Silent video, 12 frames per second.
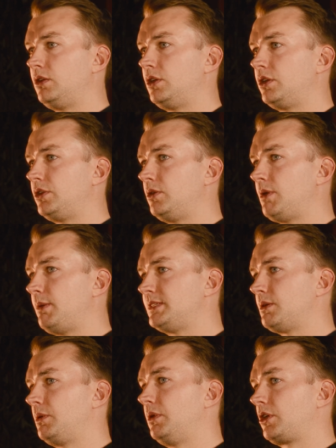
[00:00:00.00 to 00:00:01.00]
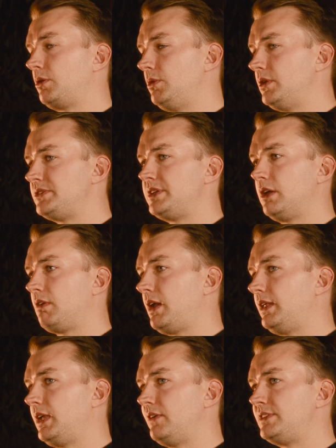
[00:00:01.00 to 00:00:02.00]
You could do maybe something with the community
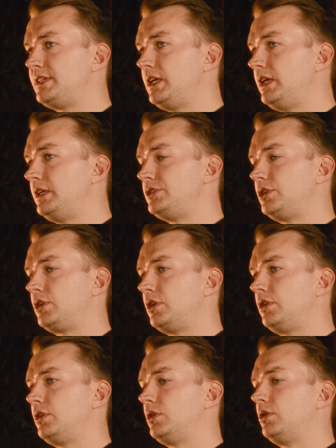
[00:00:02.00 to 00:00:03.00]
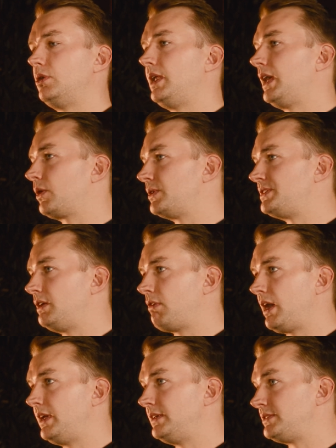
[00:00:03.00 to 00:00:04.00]
around NFTs, you could do an equity
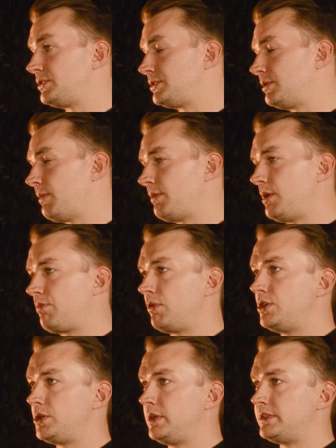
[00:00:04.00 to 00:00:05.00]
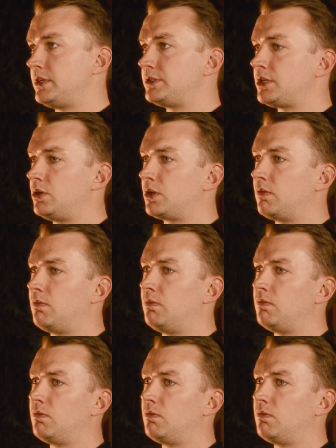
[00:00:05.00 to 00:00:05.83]
raise just to maybe bridge you into the token